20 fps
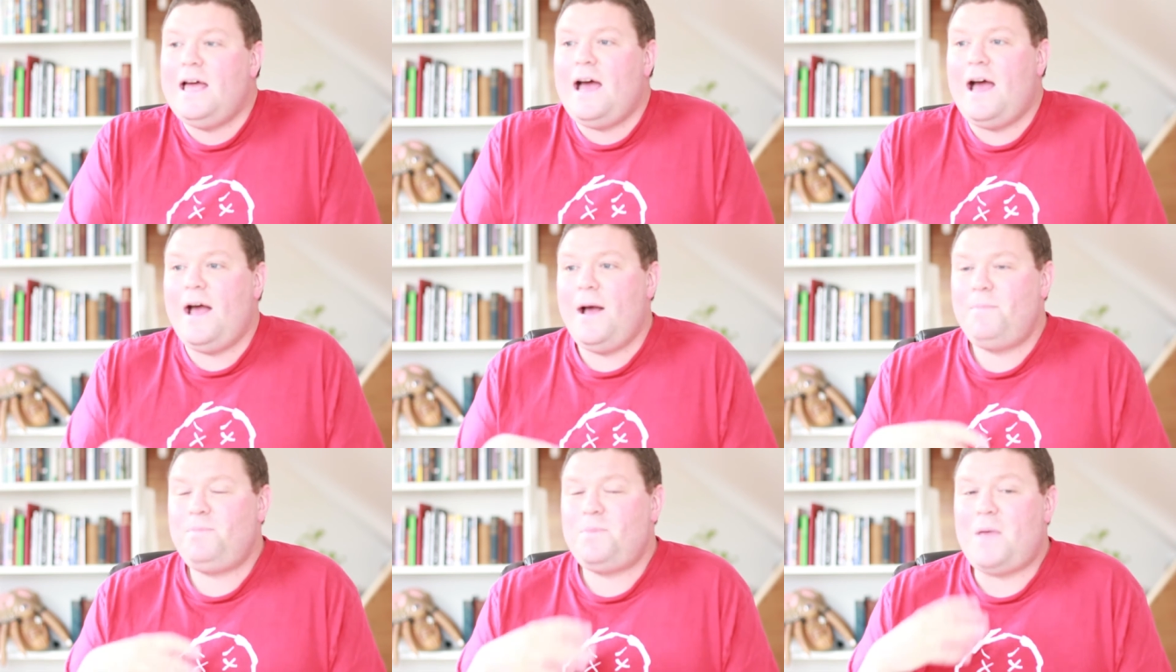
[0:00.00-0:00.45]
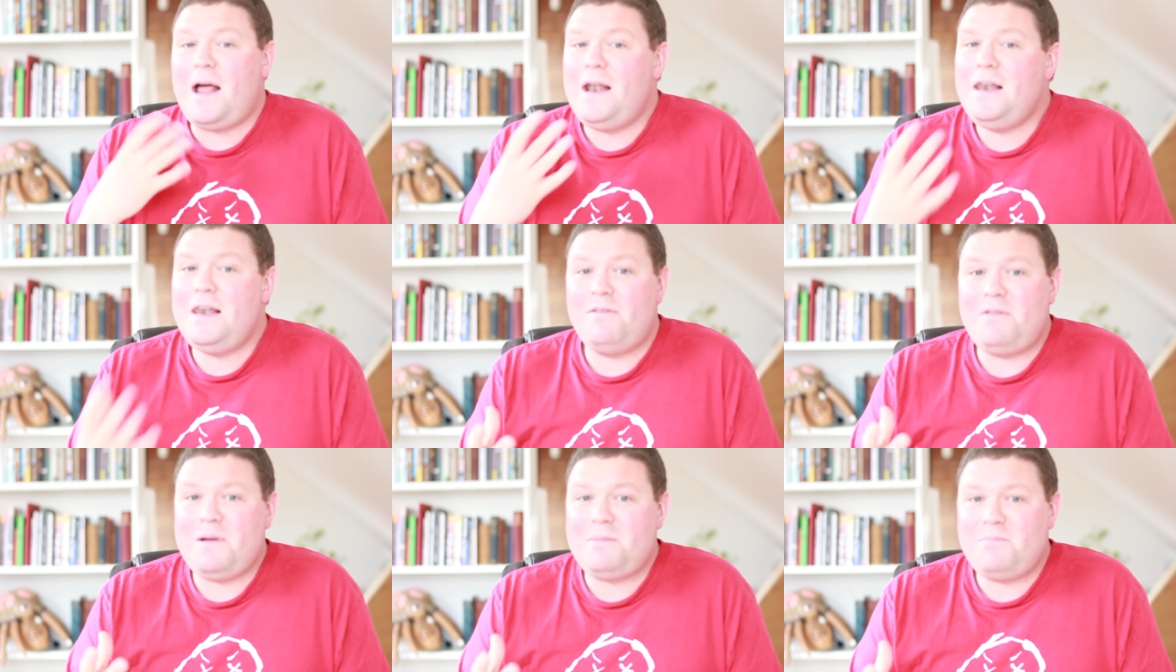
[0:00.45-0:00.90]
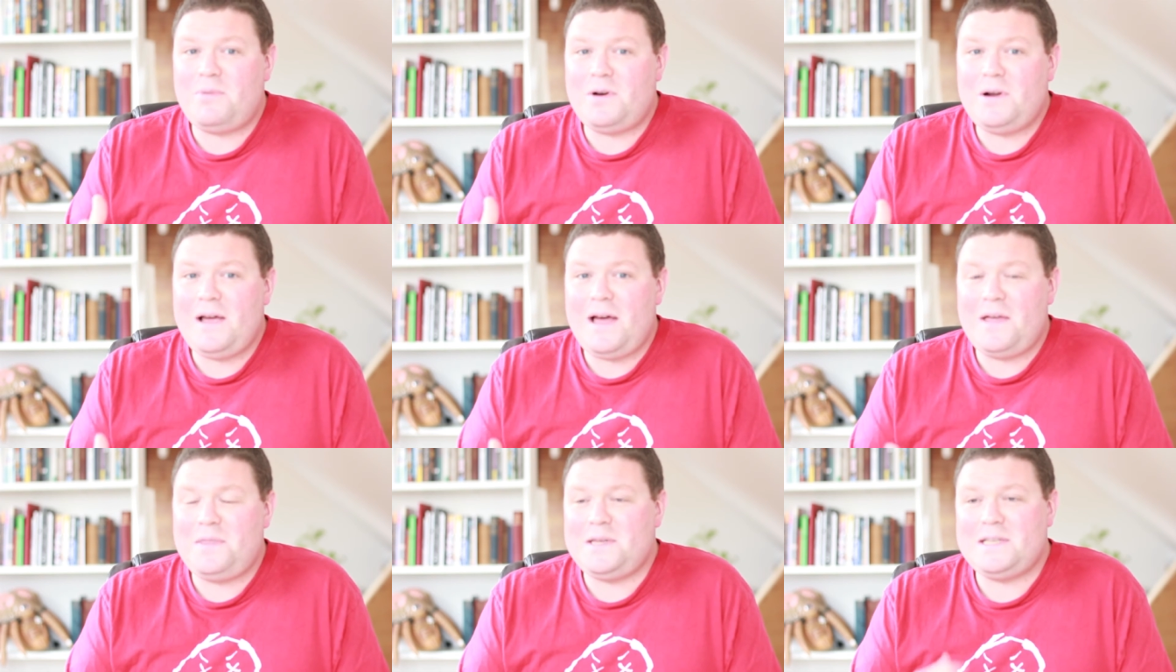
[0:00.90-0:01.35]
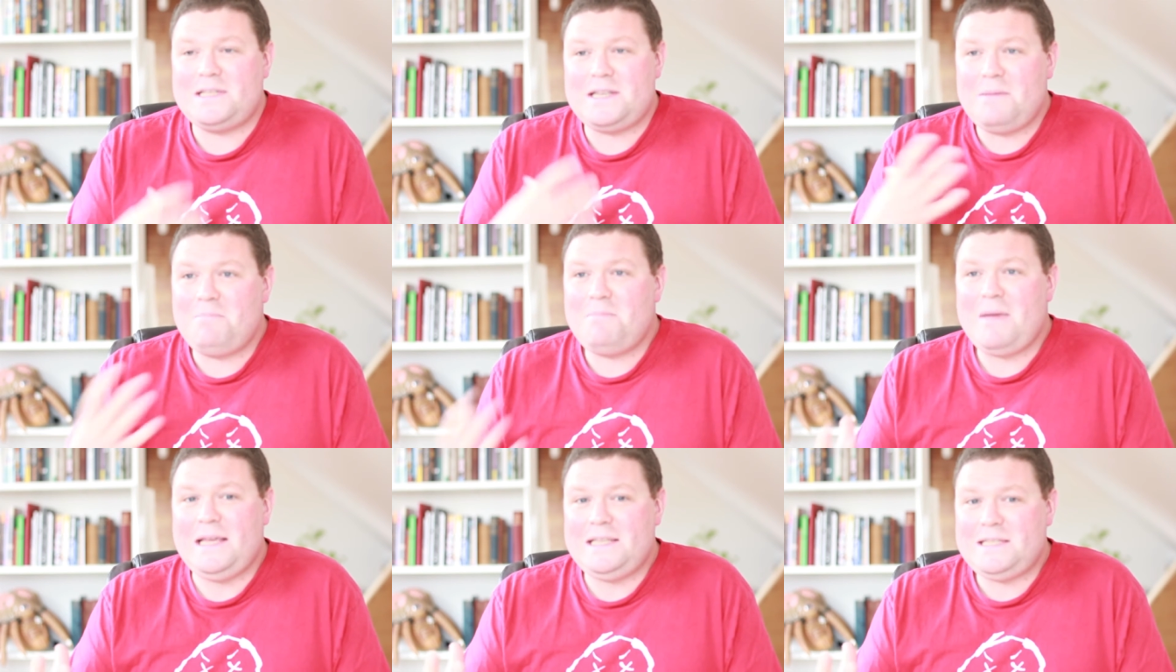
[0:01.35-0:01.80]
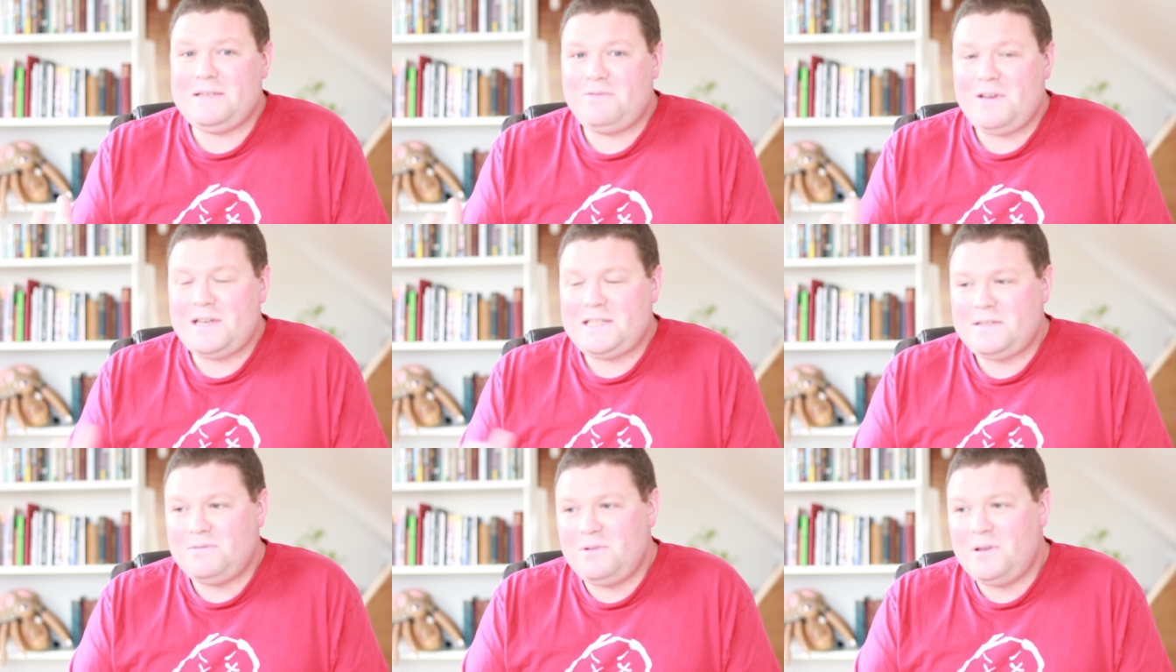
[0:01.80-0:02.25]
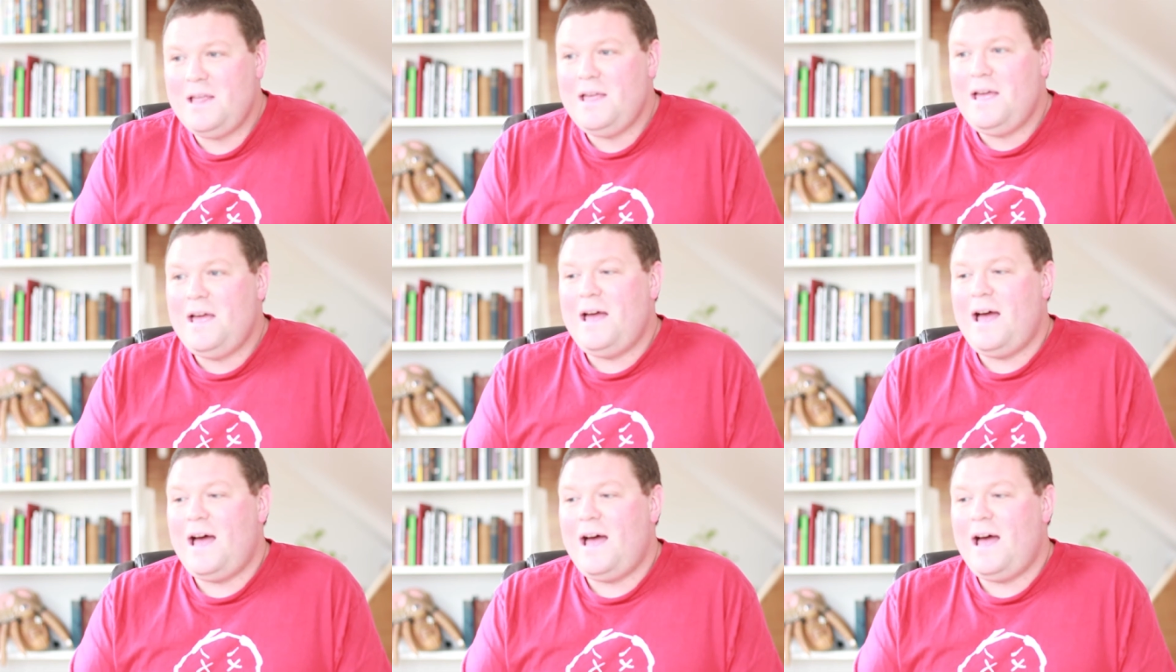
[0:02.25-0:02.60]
I love Edinburgh, I think it's an amazing festival.